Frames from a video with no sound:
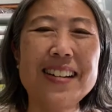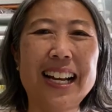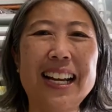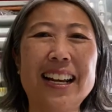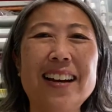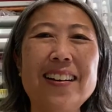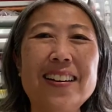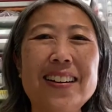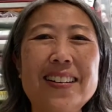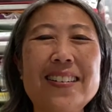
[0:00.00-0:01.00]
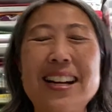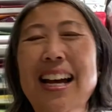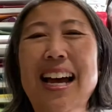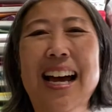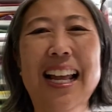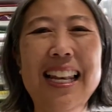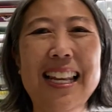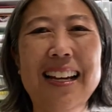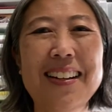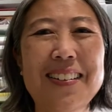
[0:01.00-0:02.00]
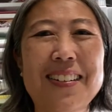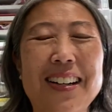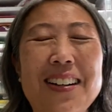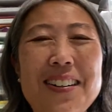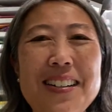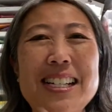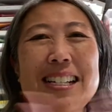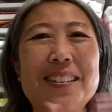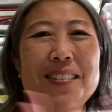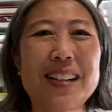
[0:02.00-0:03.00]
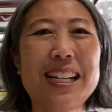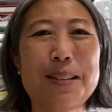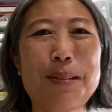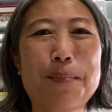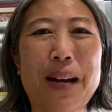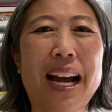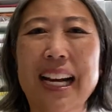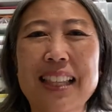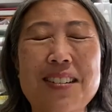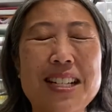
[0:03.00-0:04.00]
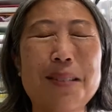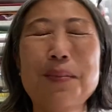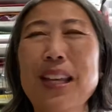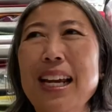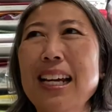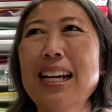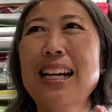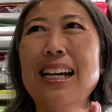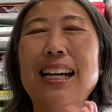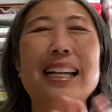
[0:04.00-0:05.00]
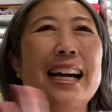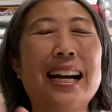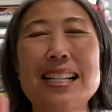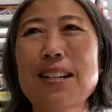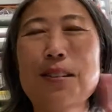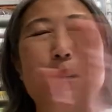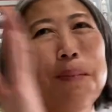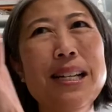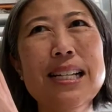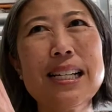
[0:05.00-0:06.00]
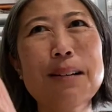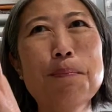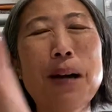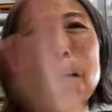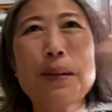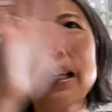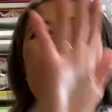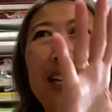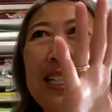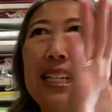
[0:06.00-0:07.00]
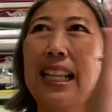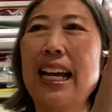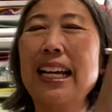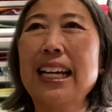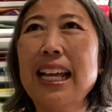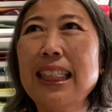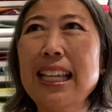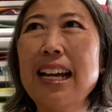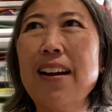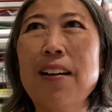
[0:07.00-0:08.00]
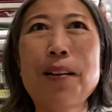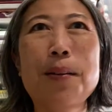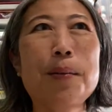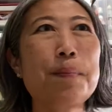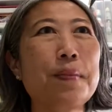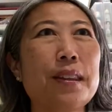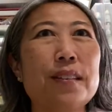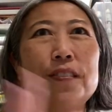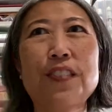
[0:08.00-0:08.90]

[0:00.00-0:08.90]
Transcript: here too. Hello. Hello. Oh, it's so great to be back. There's something, yeah. So it's a bit discombobulating to like get there